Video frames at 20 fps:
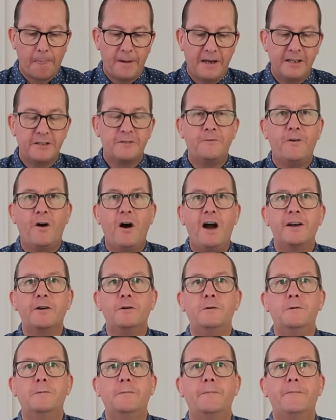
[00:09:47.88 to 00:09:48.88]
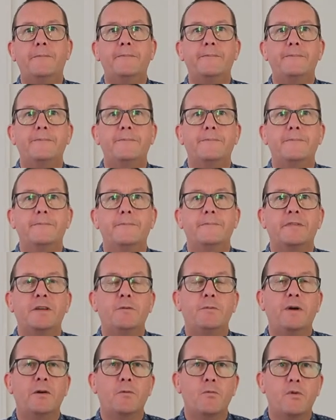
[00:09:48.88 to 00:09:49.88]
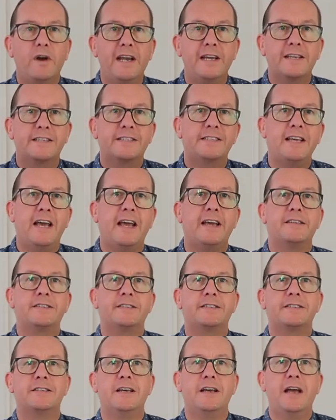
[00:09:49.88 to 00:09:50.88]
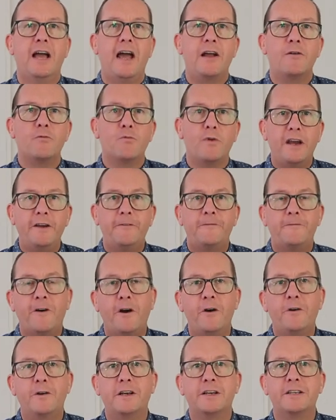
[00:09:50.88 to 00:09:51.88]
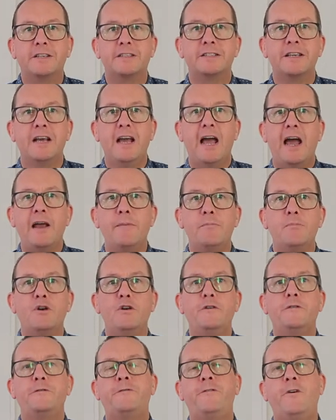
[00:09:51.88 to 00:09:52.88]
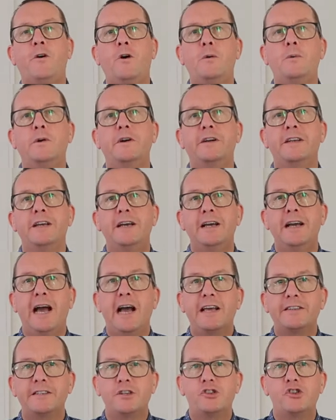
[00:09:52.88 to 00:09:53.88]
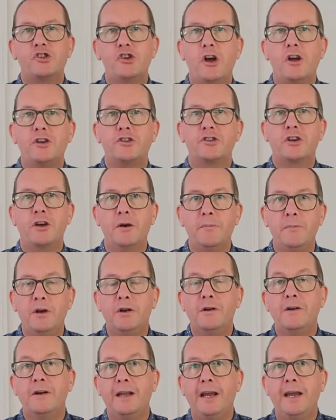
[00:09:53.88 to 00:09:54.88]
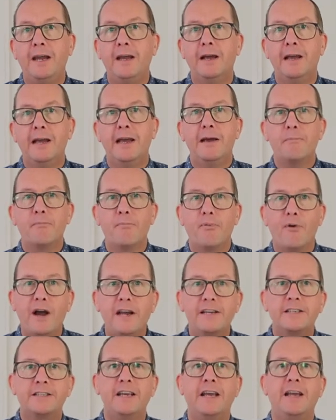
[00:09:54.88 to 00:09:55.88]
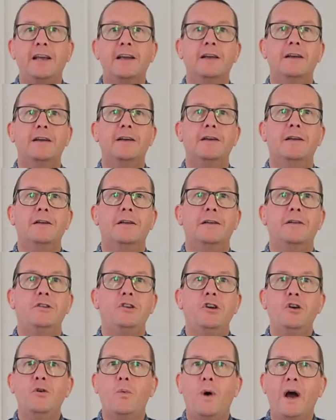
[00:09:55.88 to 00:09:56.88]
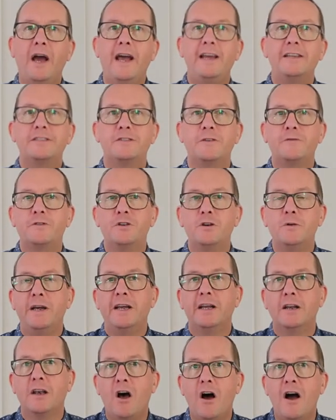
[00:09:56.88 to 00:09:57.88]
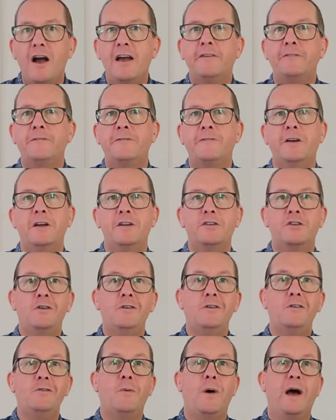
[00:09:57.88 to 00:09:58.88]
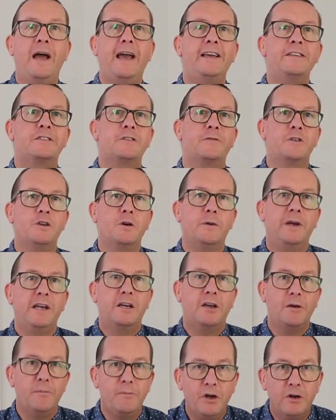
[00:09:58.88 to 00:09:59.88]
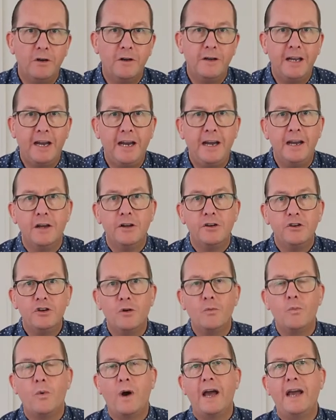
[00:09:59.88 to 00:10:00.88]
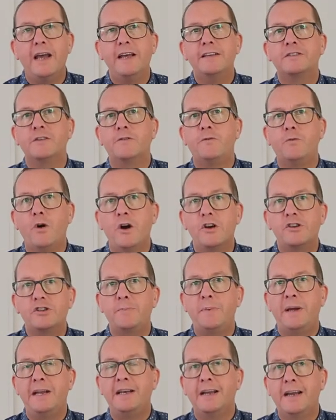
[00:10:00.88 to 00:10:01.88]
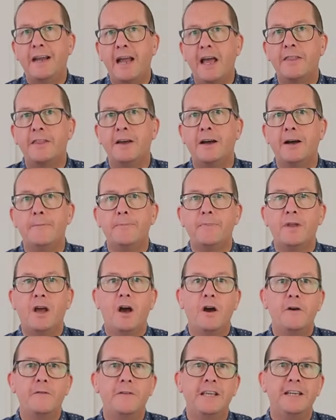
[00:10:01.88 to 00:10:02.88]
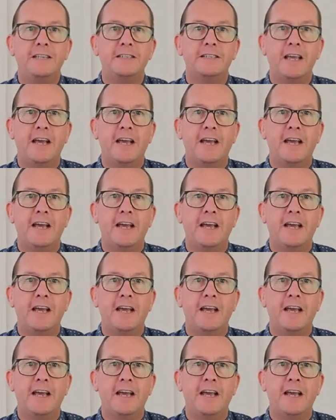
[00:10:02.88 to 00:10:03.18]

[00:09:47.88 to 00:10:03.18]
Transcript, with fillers: It's vital that we reassess and refocus and move forward as a church community, embracing new ways of doing life new ways of doing community, new ways of worshipping together over these